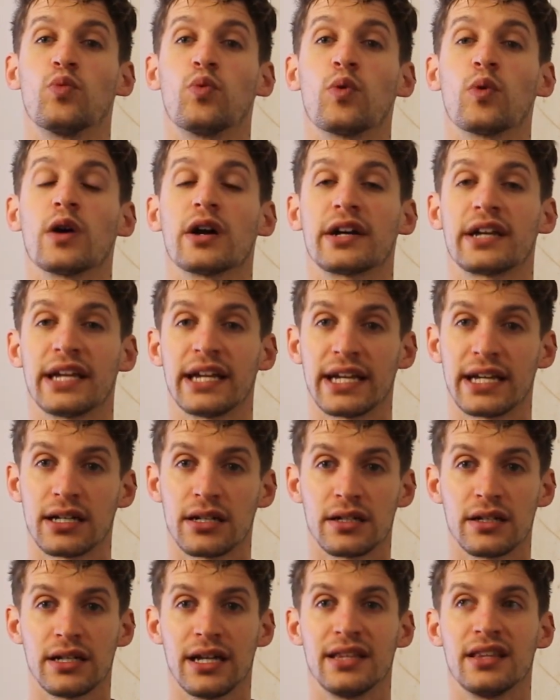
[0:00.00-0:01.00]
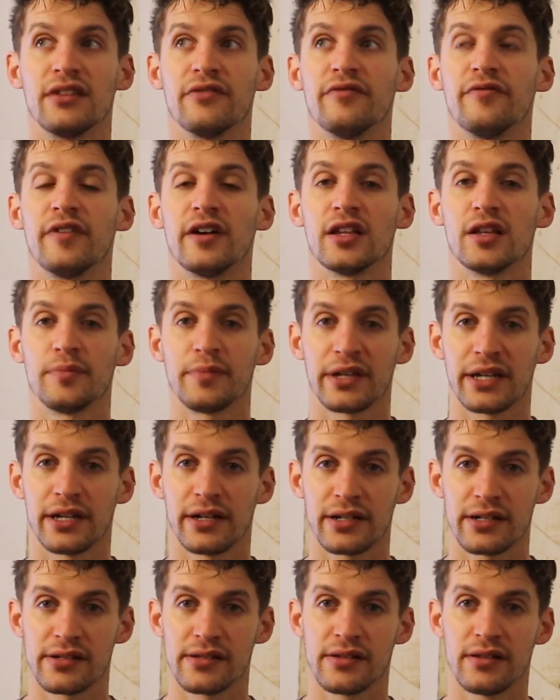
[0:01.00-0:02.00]
working and
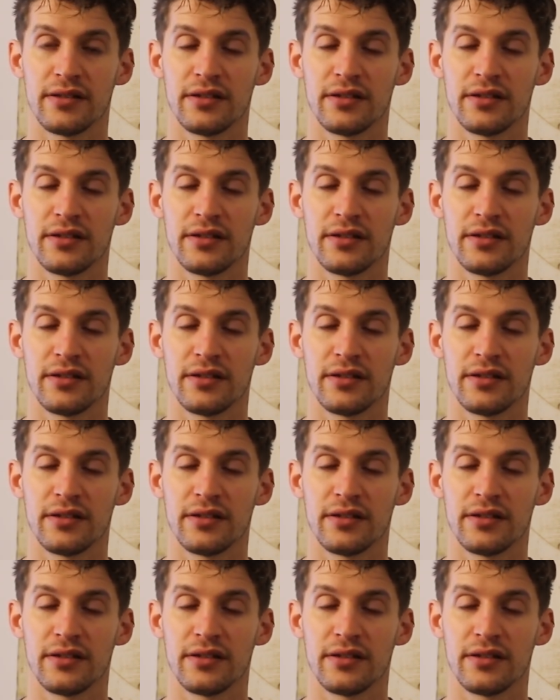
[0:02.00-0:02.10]
developing